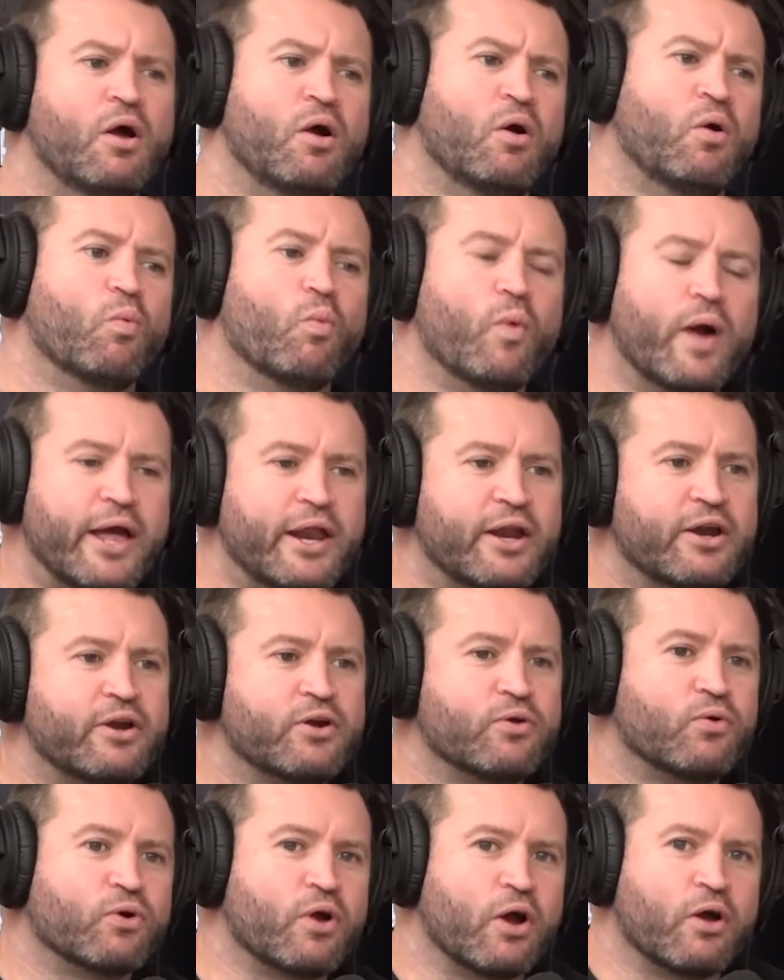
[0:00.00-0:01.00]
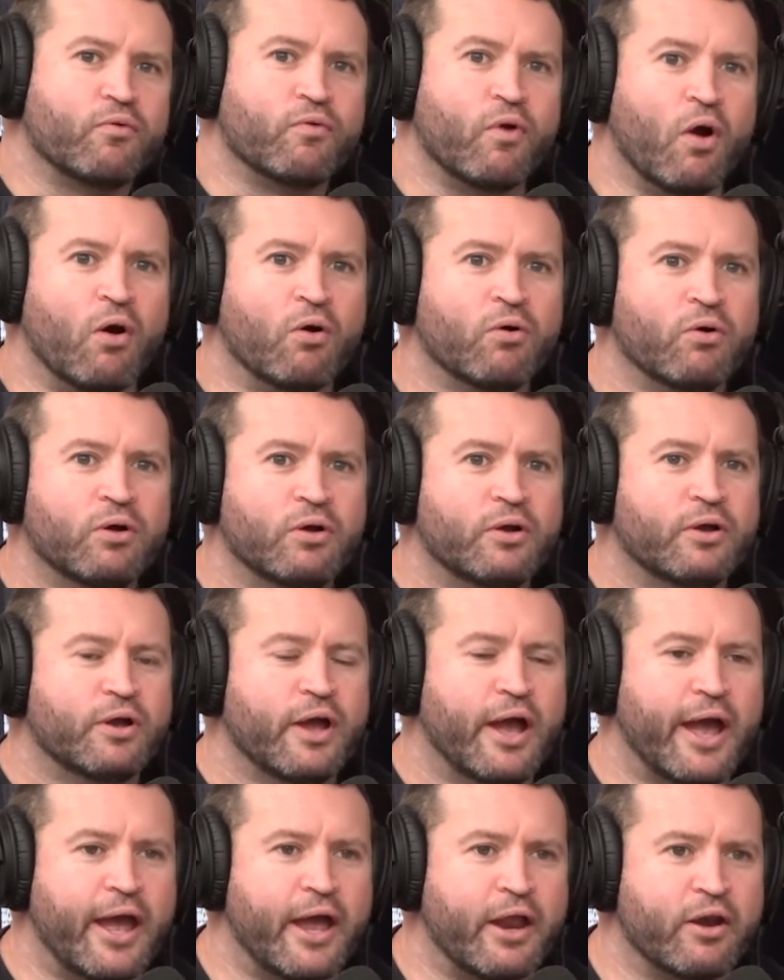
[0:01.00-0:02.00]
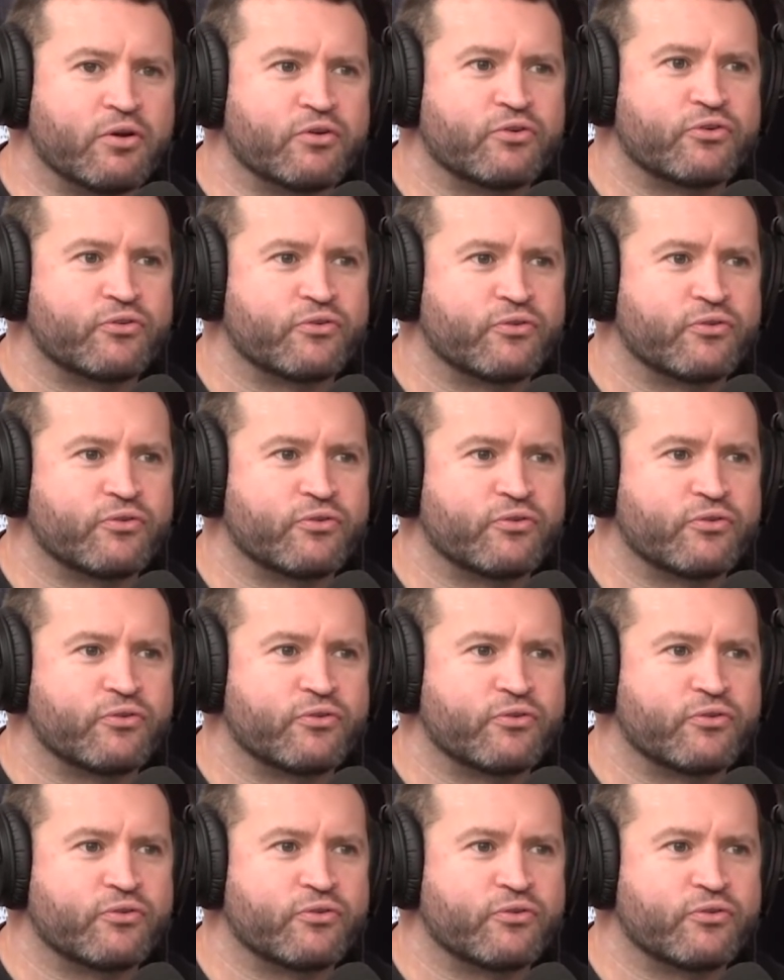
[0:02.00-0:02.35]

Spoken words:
where did it all go wrong? And